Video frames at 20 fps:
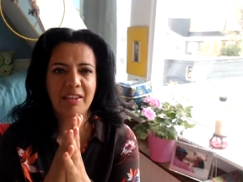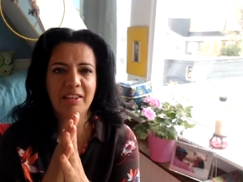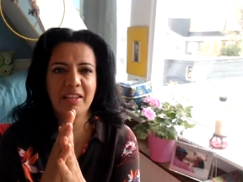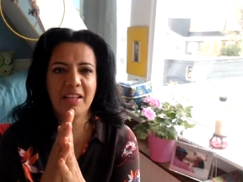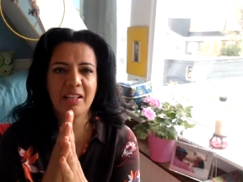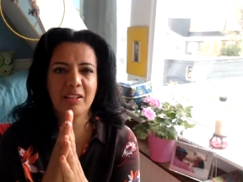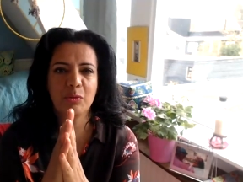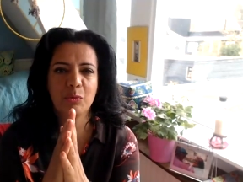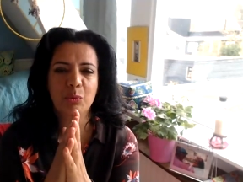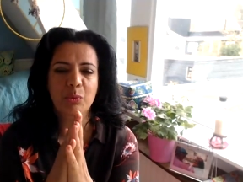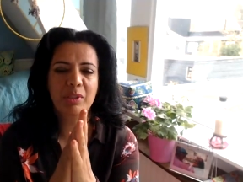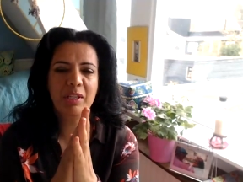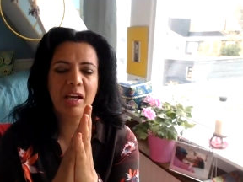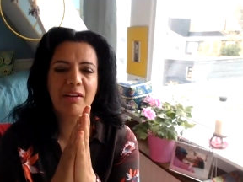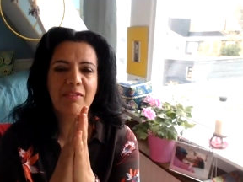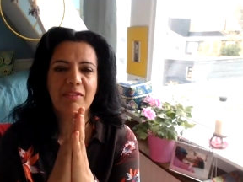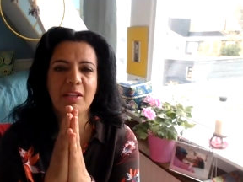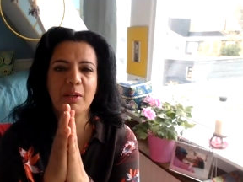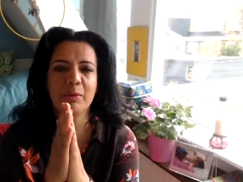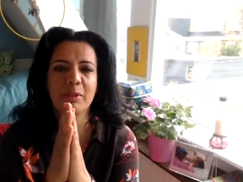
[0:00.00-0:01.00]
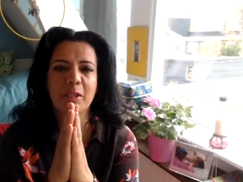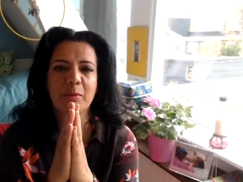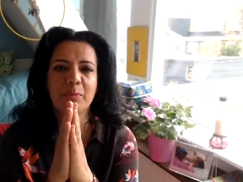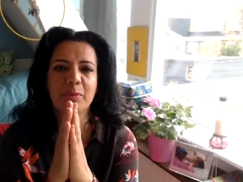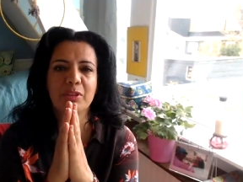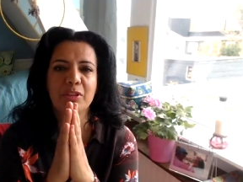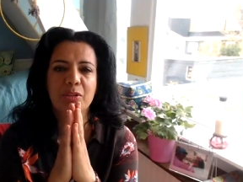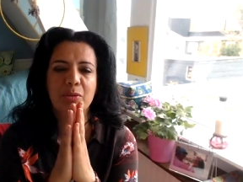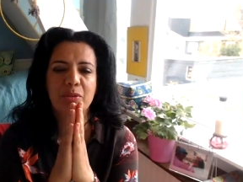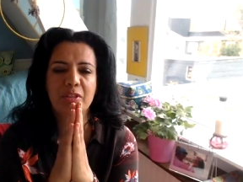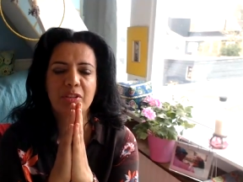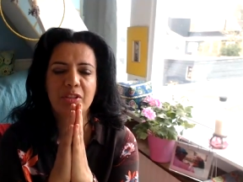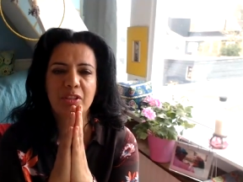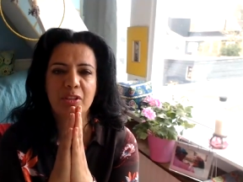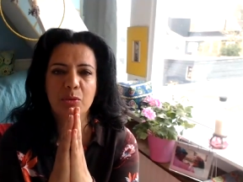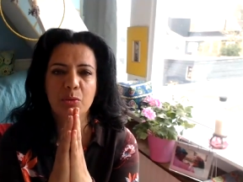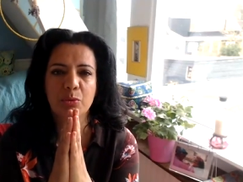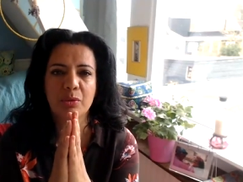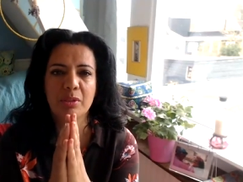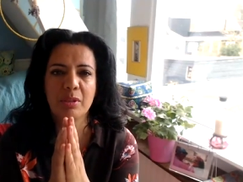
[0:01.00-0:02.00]
that we have now an
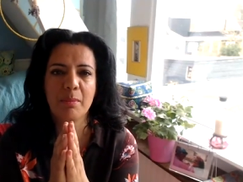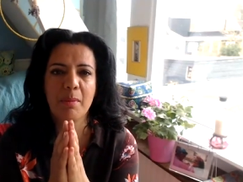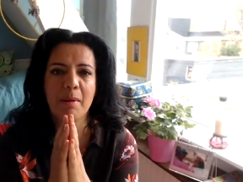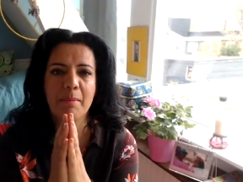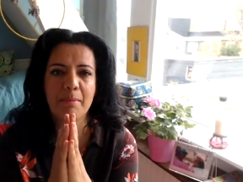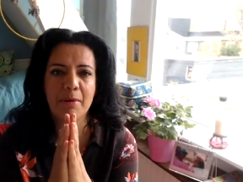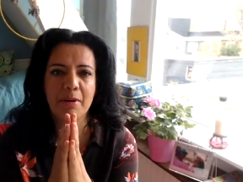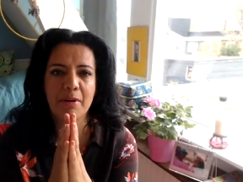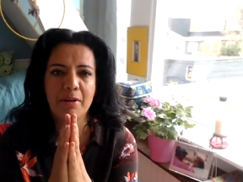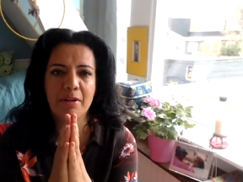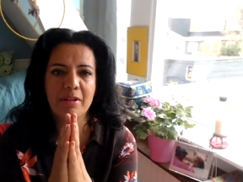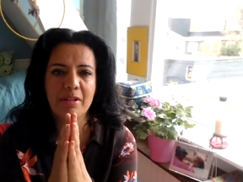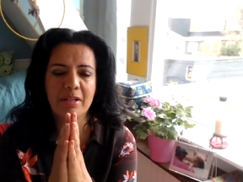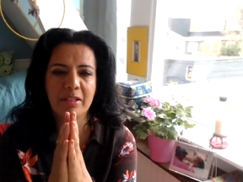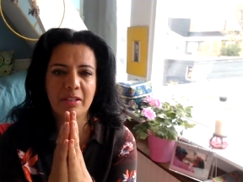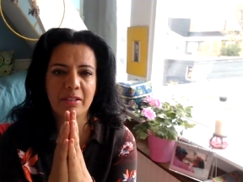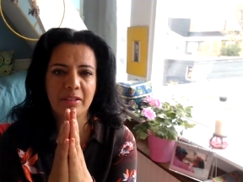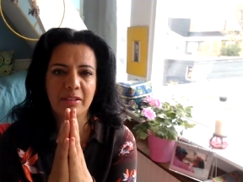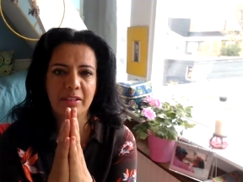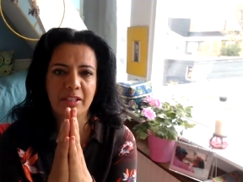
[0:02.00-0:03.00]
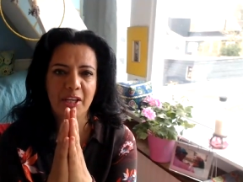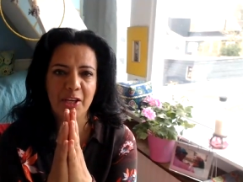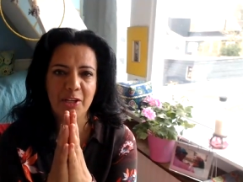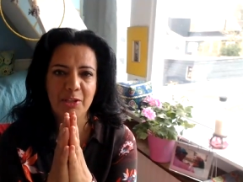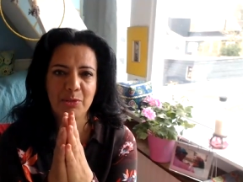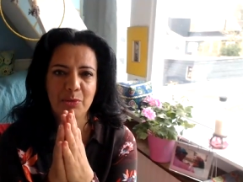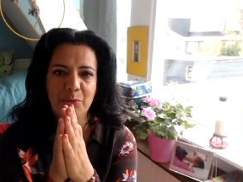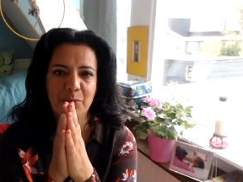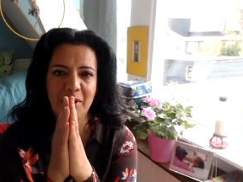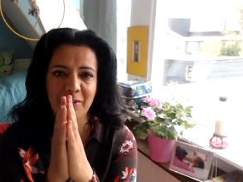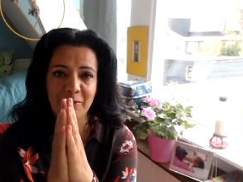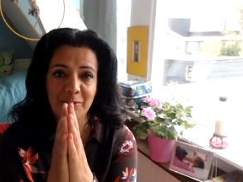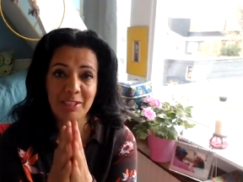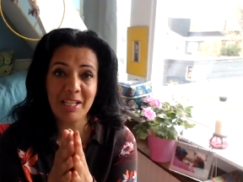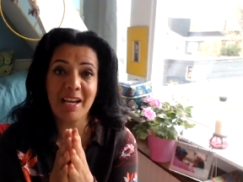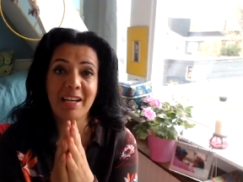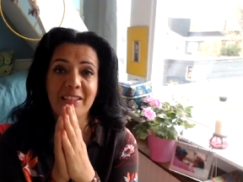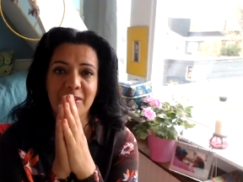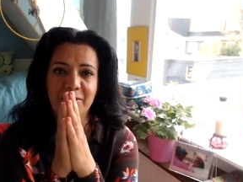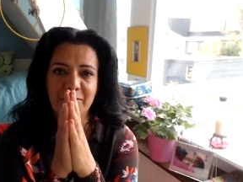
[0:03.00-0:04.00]
opportunity to remember and to
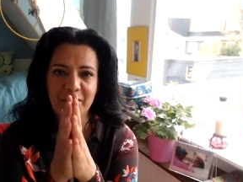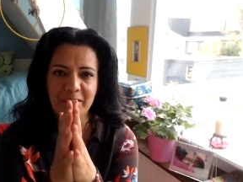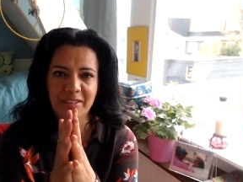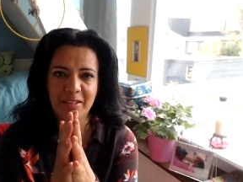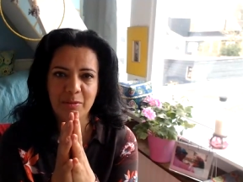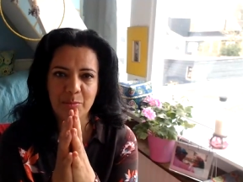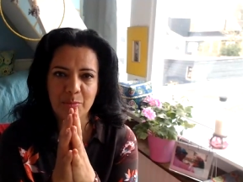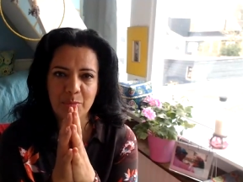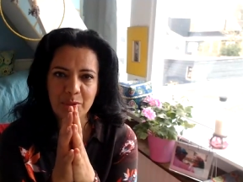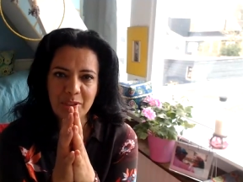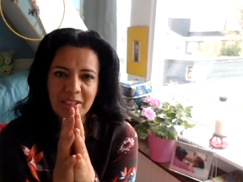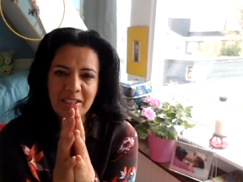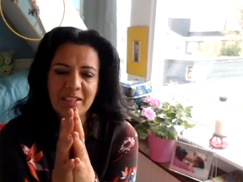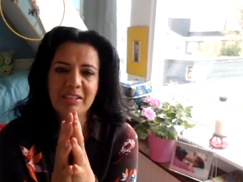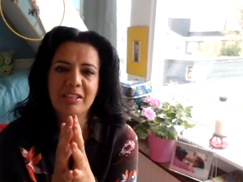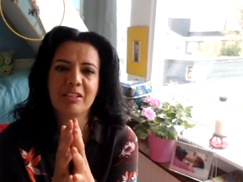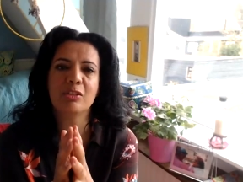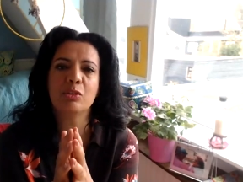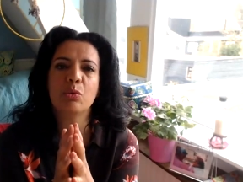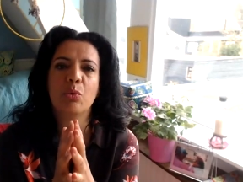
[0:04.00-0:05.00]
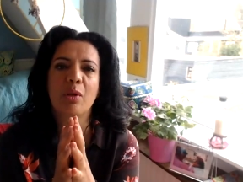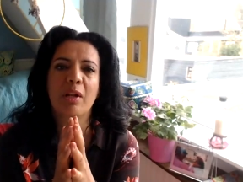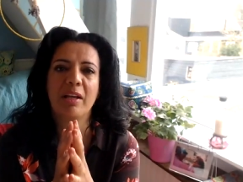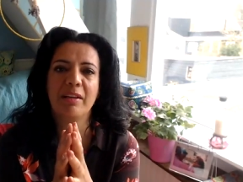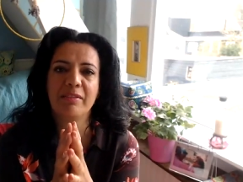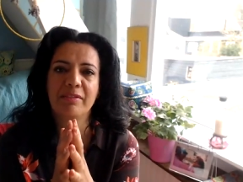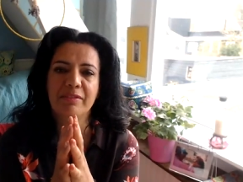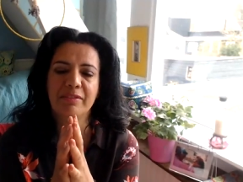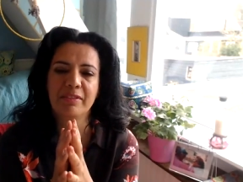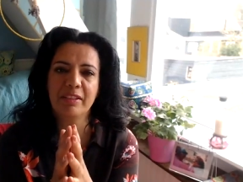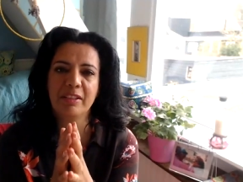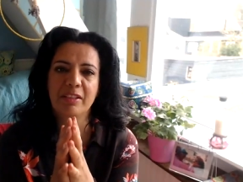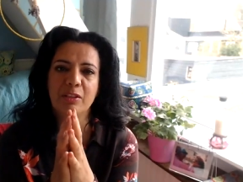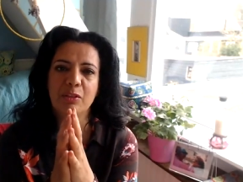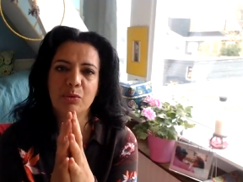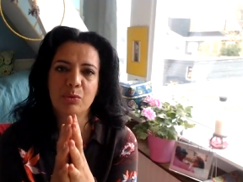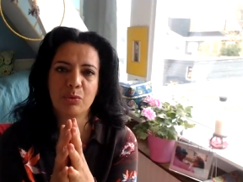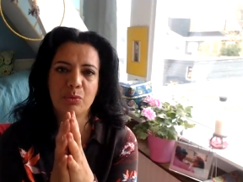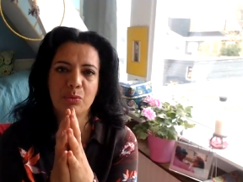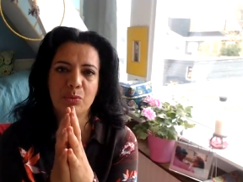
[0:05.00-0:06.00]
reactivate and bring it into life
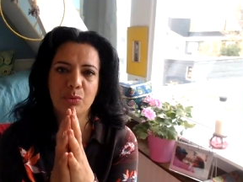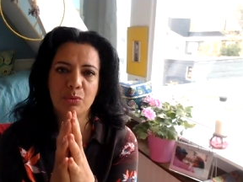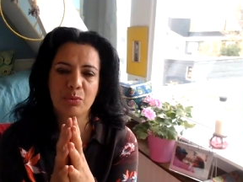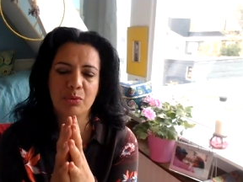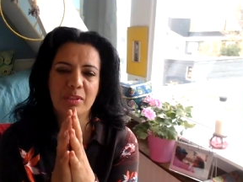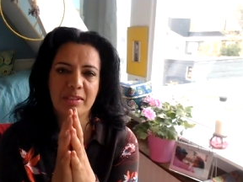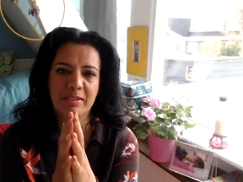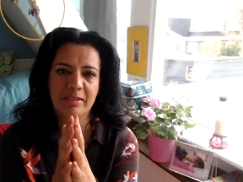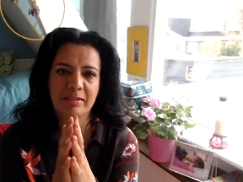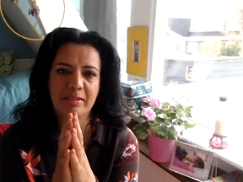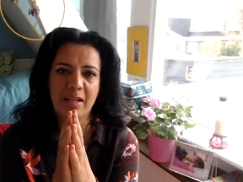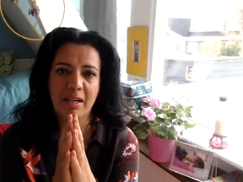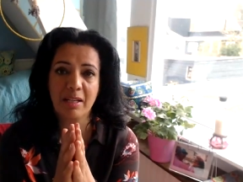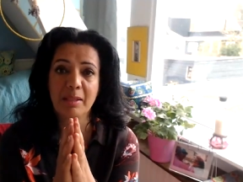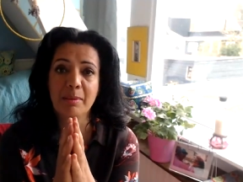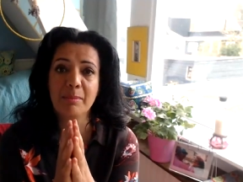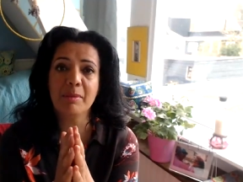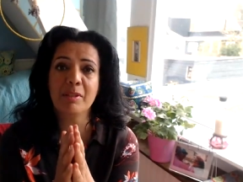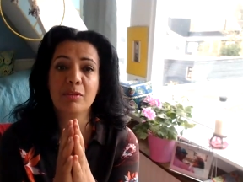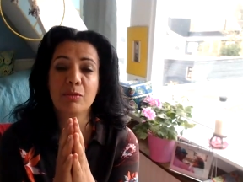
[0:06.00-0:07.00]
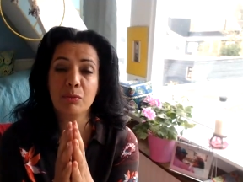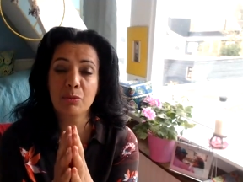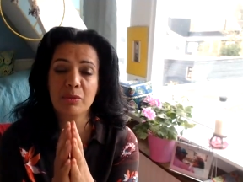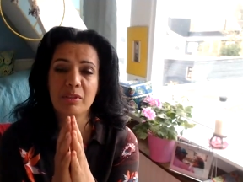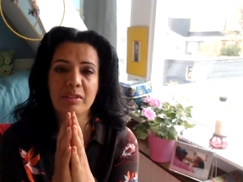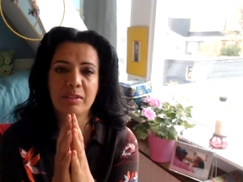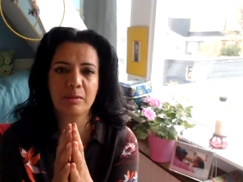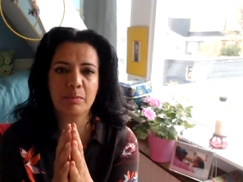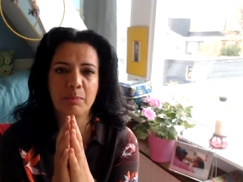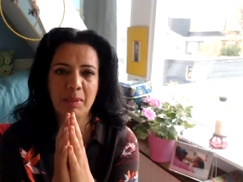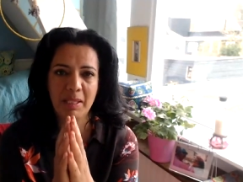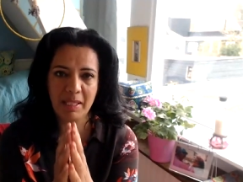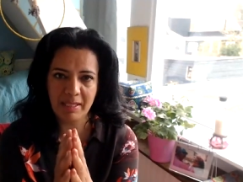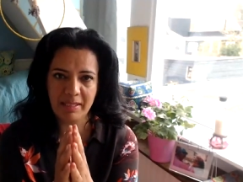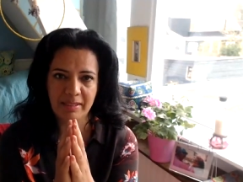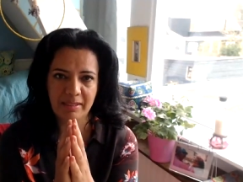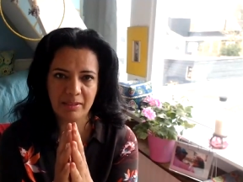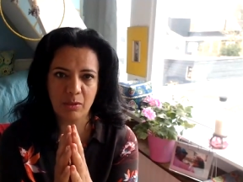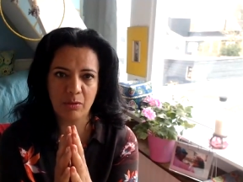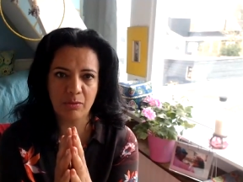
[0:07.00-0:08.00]
into this time and to this
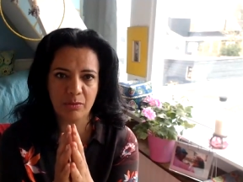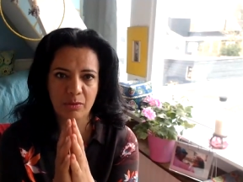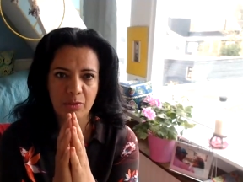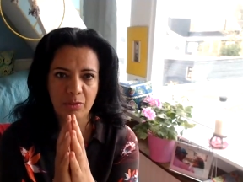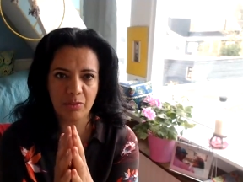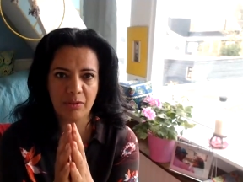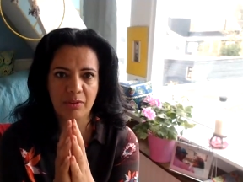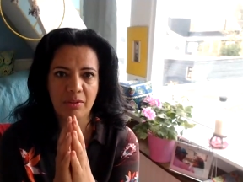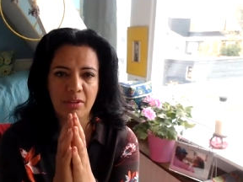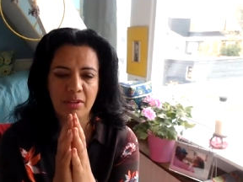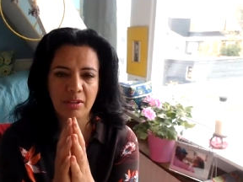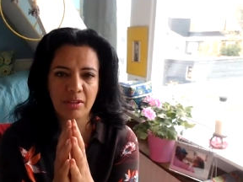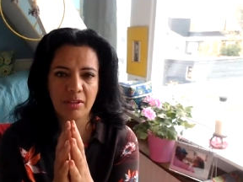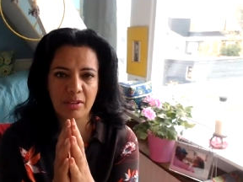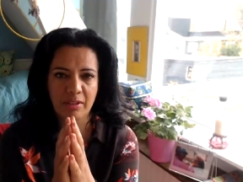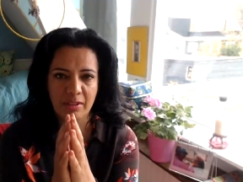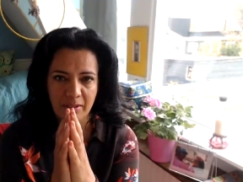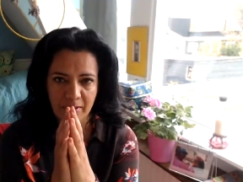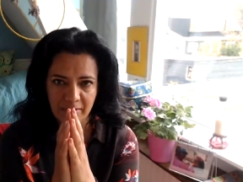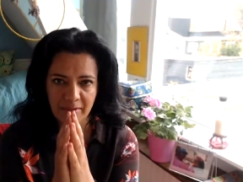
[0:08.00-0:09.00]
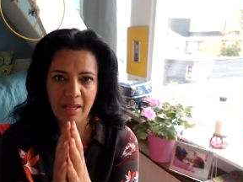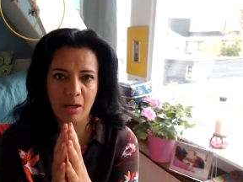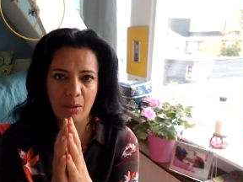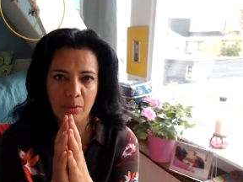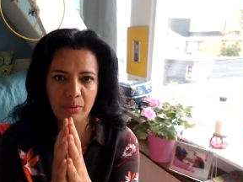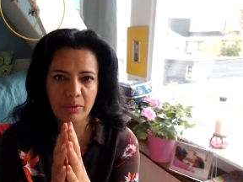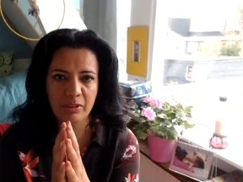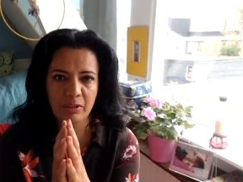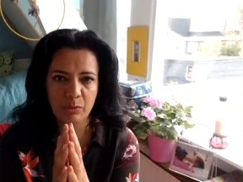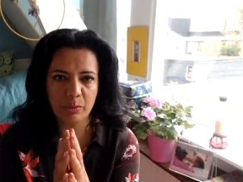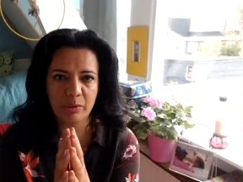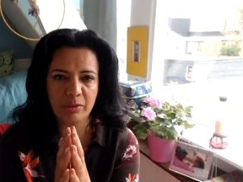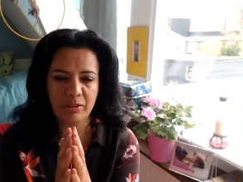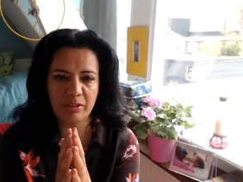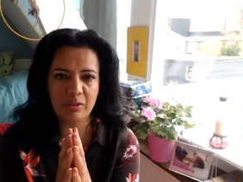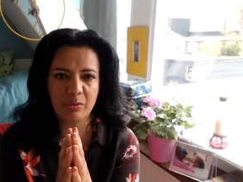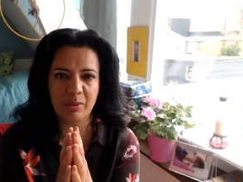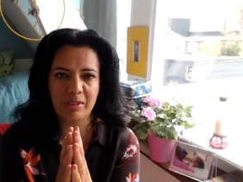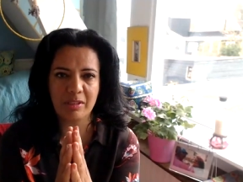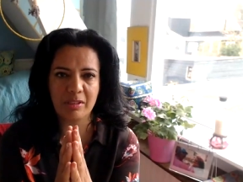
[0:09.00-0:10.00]
place of earth now in
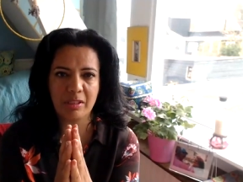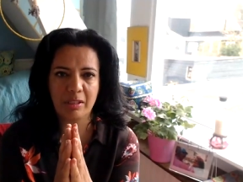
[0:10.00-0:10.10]
2020